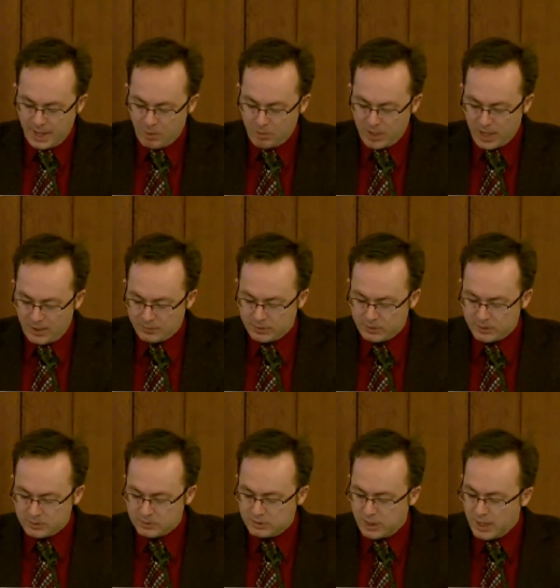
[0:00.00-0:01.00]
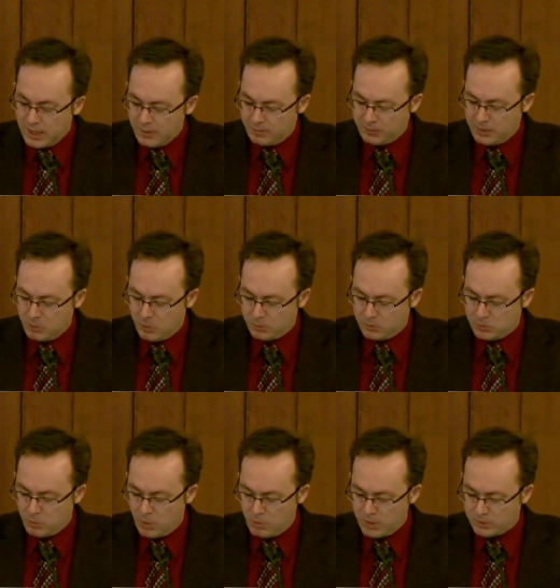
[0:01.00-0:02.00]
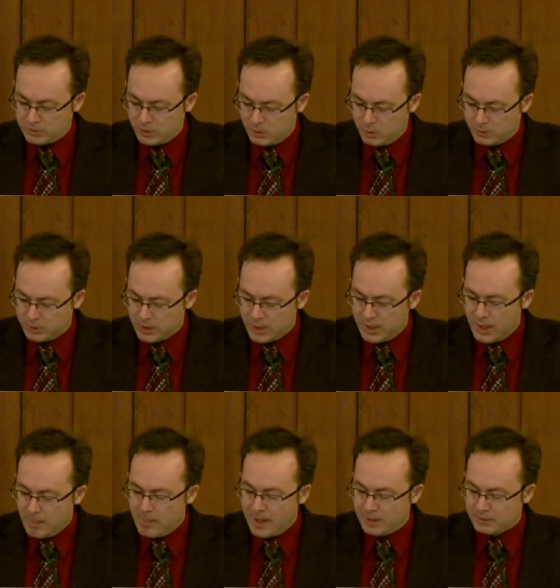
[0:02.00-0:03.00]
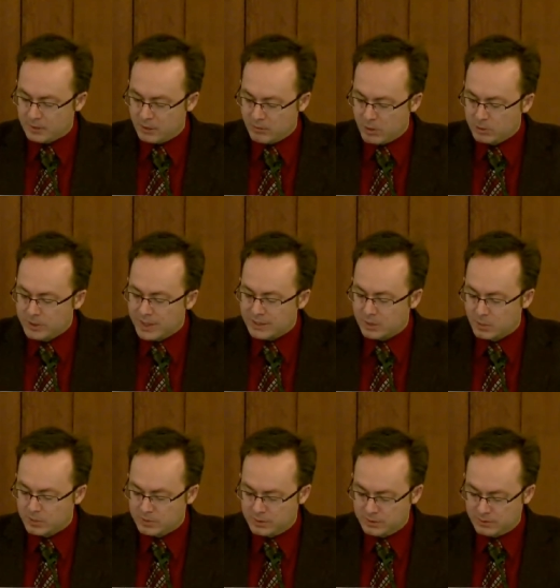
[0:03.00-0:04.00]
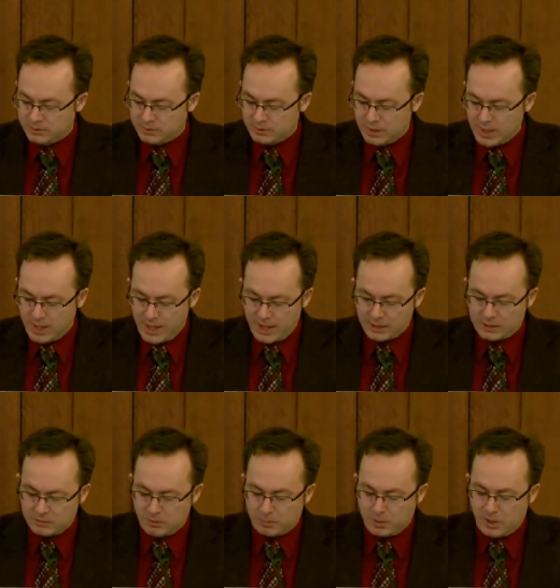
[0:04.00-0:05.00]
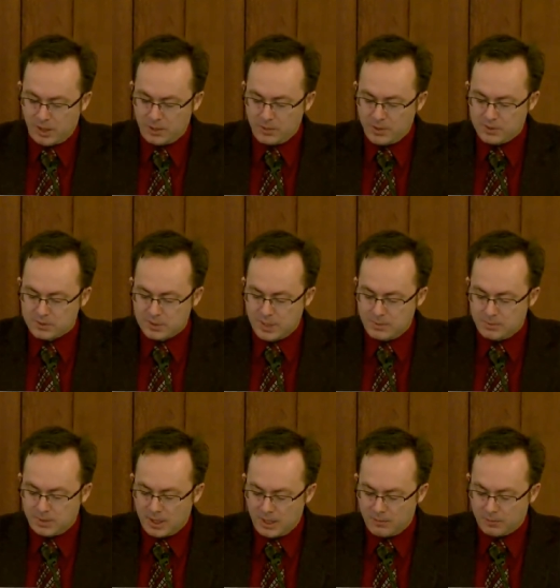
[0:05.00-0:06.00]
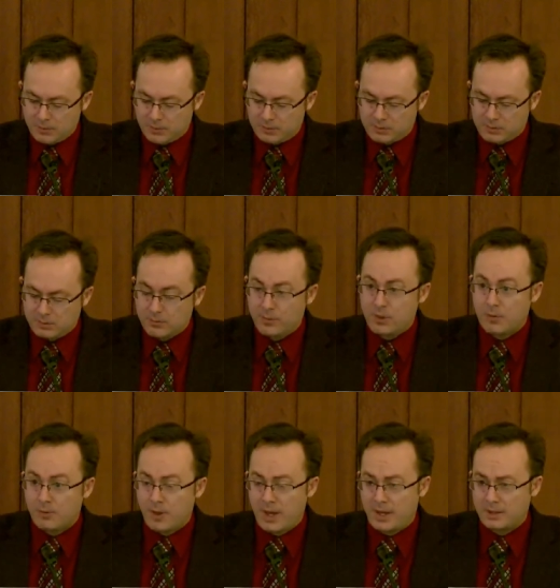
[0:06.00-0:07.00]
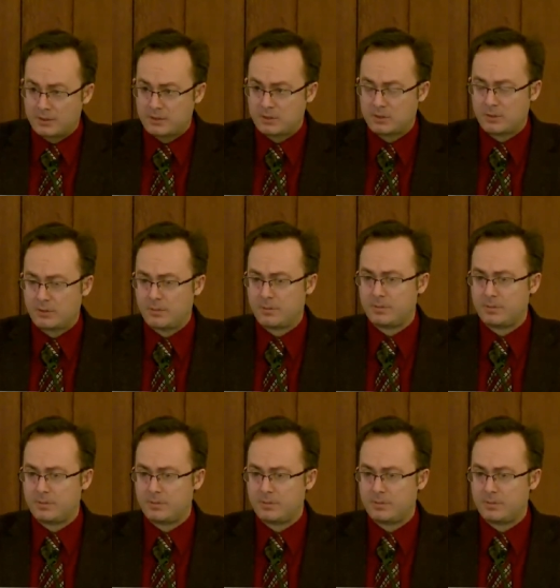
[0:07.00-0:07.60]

and we have to listen carefully to what we are told about our own inadequacies and to reply with the same carefulness for the facts.